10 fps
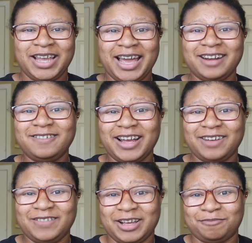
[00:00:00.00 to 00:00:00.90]
I don't
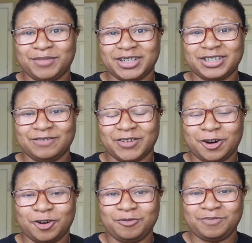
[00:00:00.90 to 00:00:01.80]
have that much of a
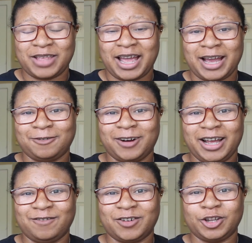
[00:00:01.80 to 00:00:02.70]
hope that I will
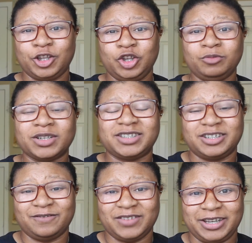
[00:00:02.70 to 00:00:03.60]
ever
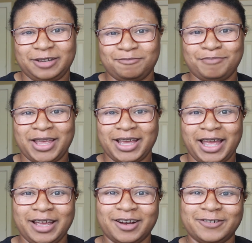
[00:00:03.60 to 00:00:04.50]
cumulatively make
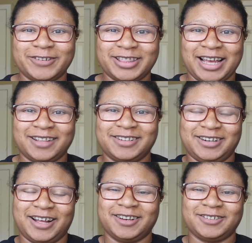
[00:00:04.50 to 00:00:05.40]

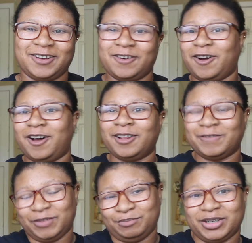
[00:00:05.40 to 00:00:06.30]
$800,000 on all
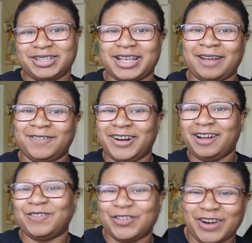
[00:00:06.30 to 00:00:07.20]
of the books I will
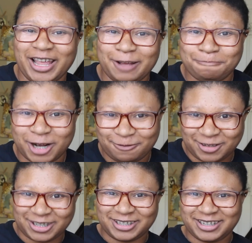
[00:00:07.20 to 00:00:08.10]
ever write and
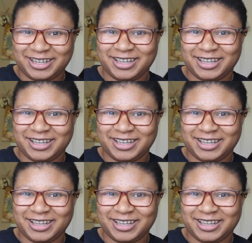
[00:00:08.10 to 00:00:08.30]
publish.